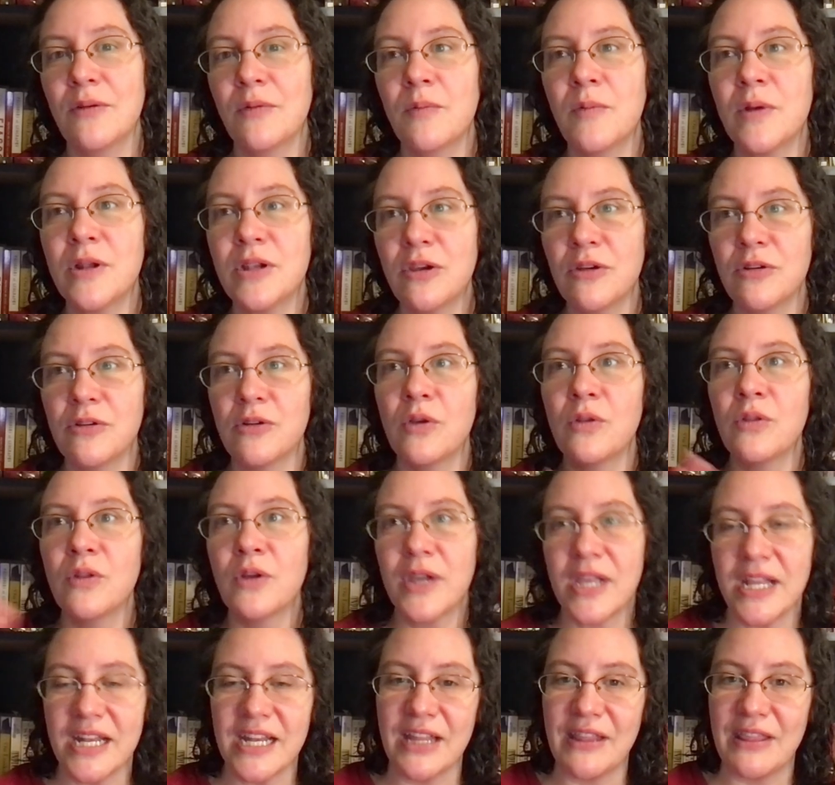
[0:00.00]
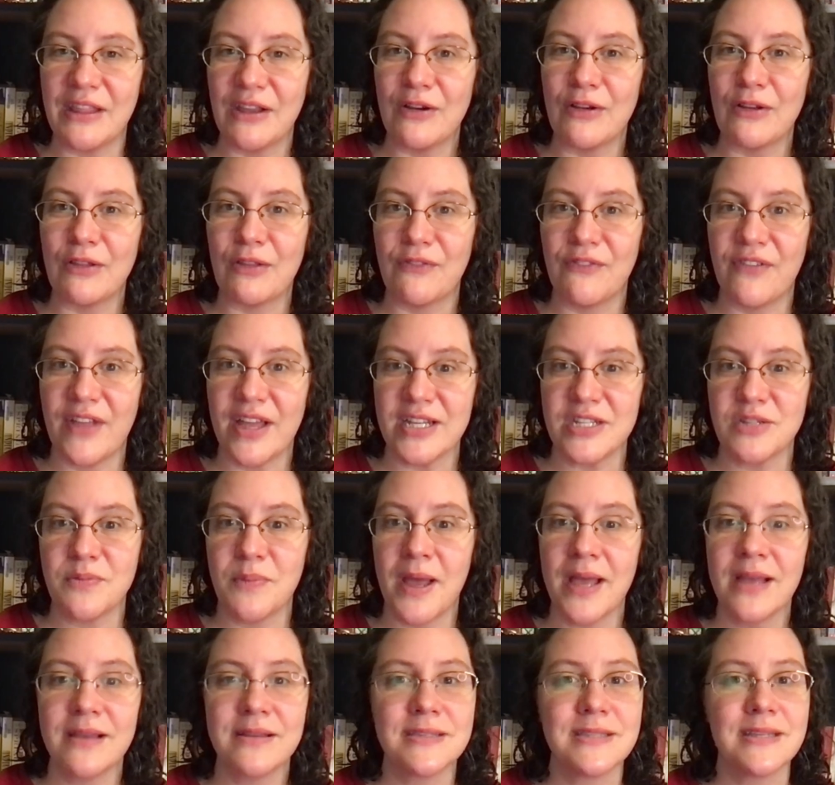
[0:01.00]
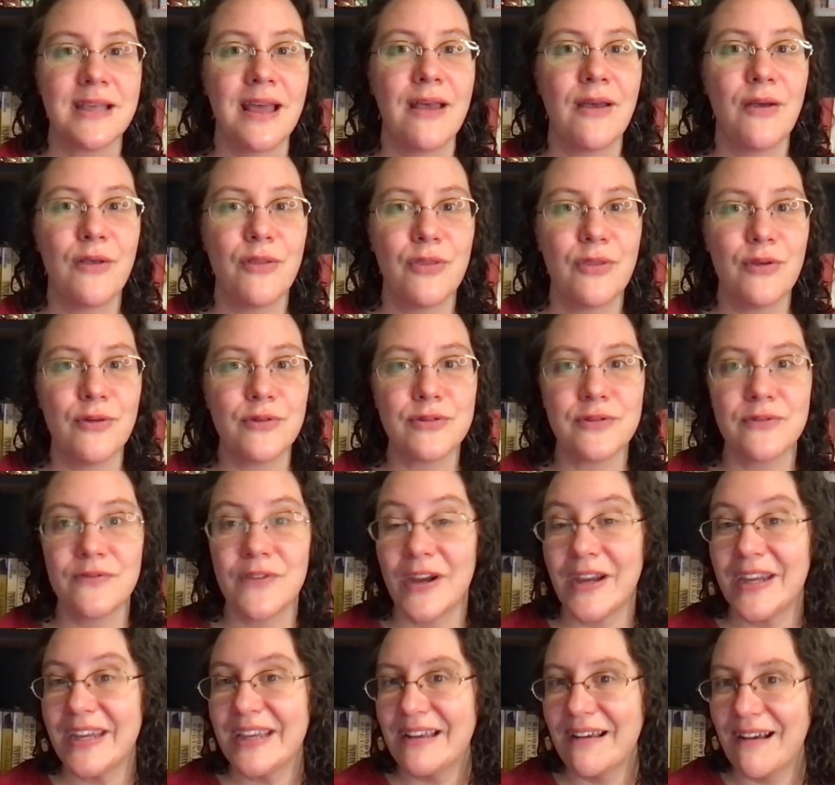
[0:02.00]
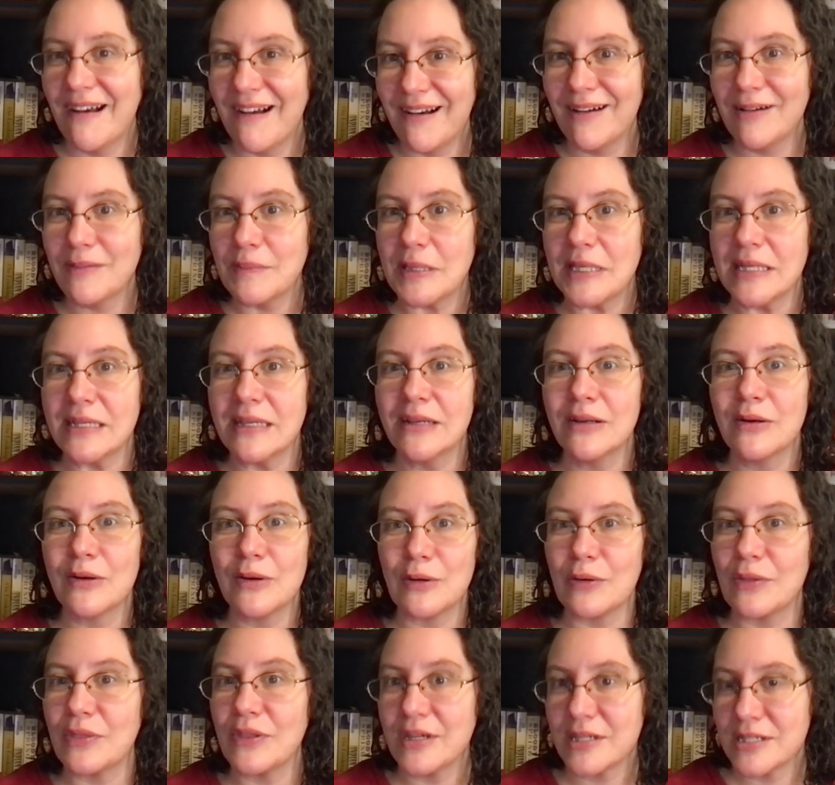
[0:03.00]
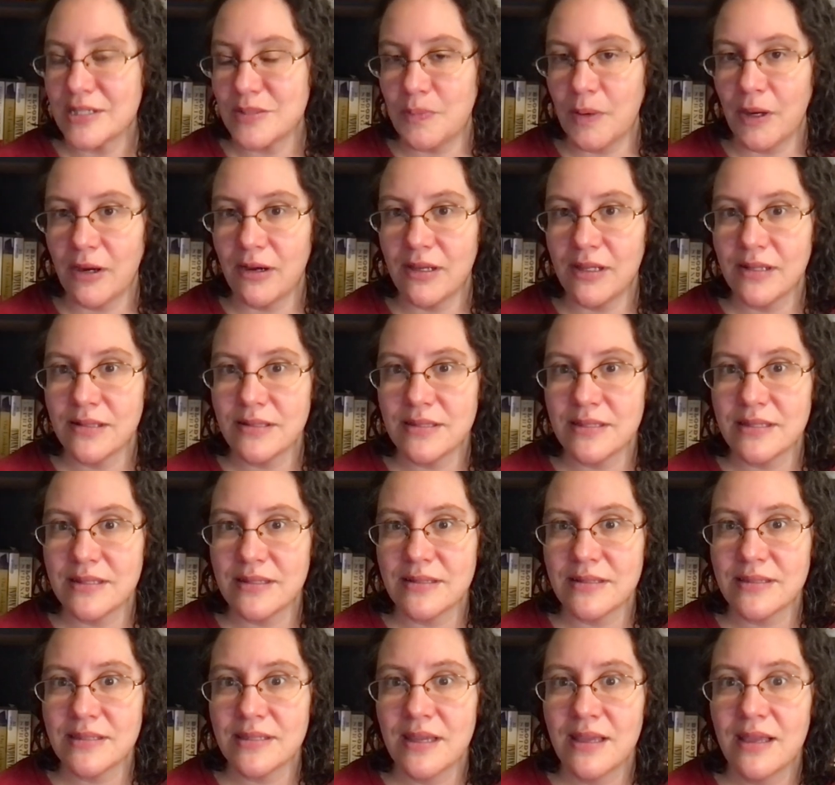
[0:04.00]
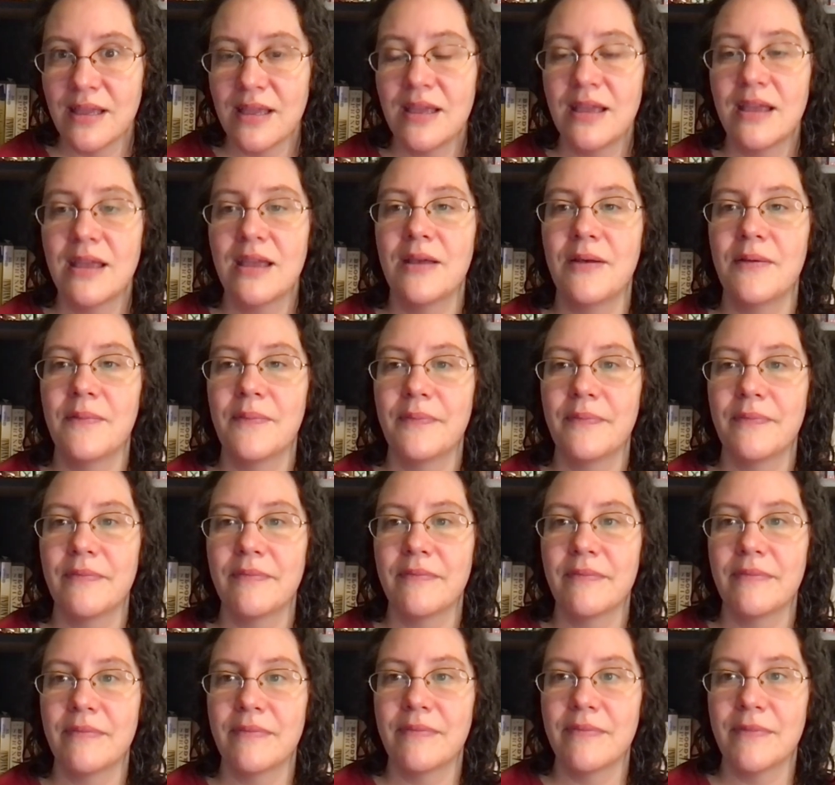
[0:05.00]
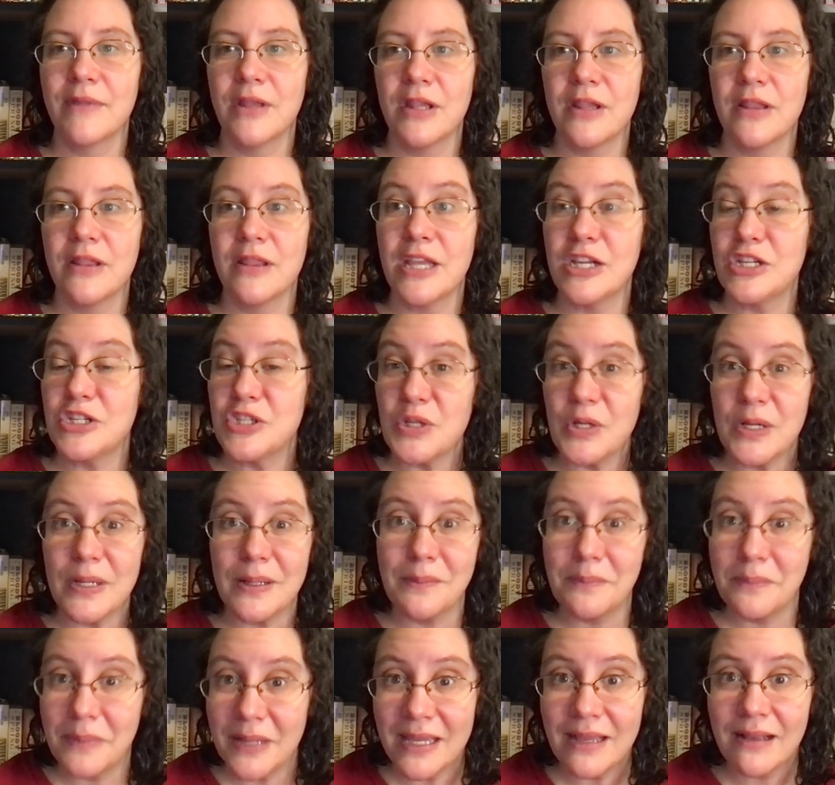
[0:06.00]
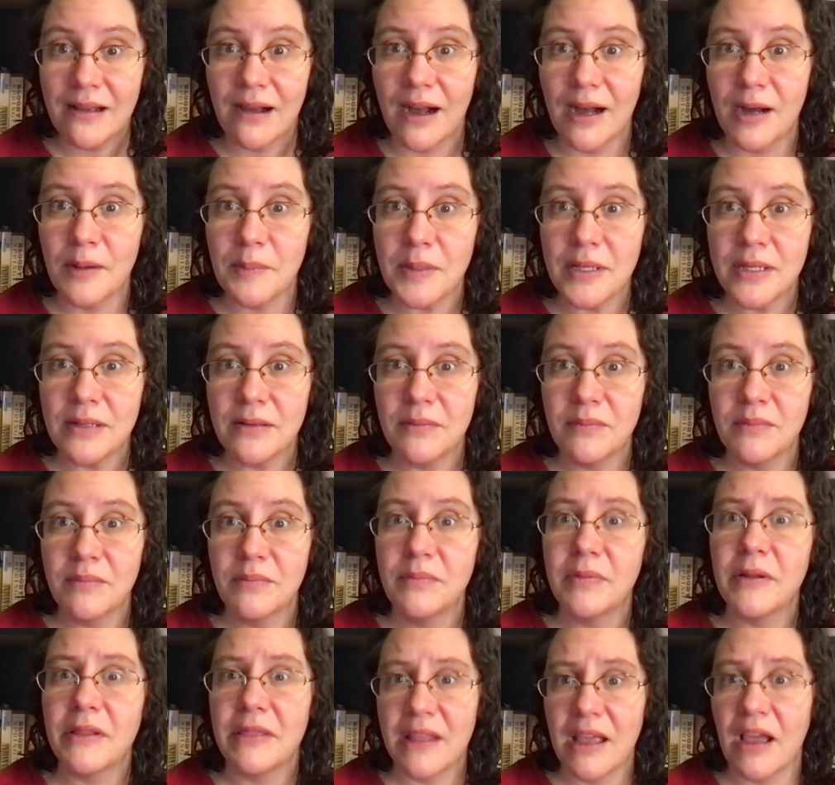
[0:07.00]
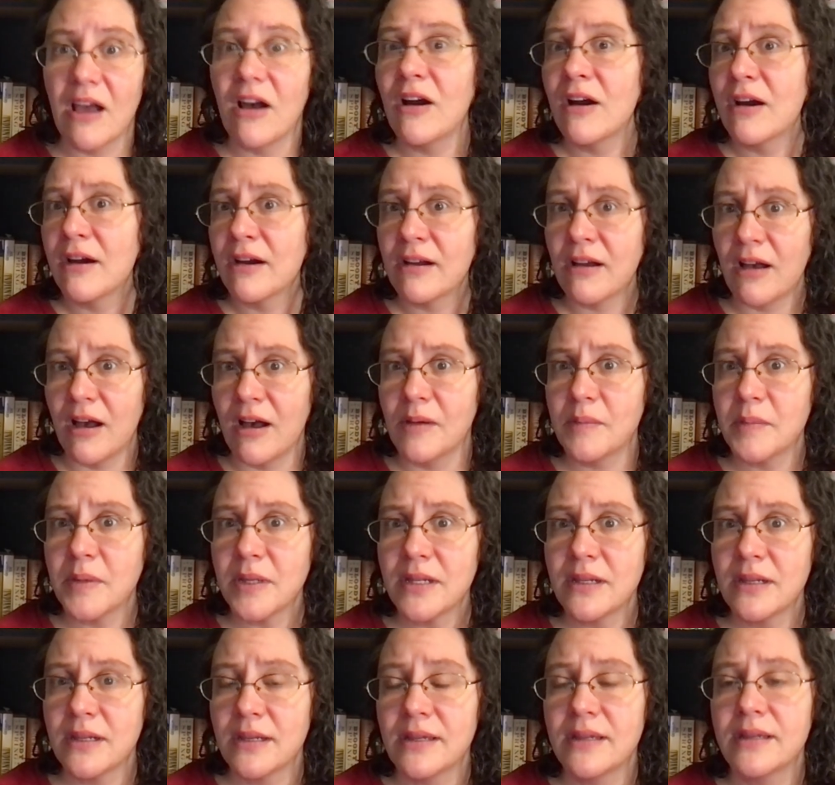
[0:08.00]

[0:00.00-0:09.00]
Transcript: when you're looking at the Earth flashbacks, those are very common Earth experiences they shouldn't be common, but they are common.